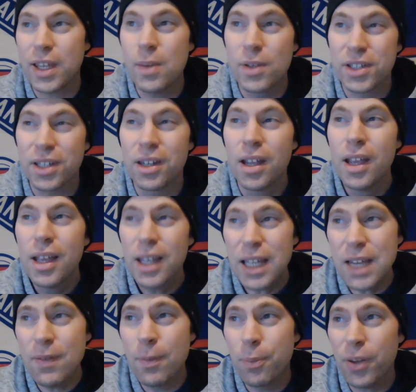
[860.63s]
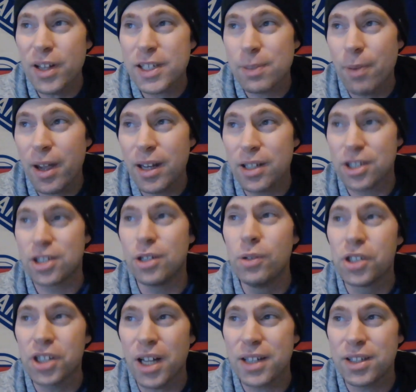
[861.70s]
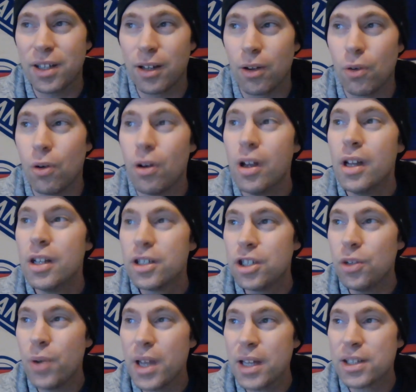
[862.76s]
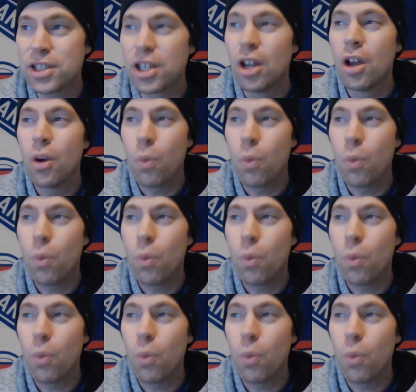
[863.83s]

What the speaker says: He was an even plus-minus, two shots on goal, two hits,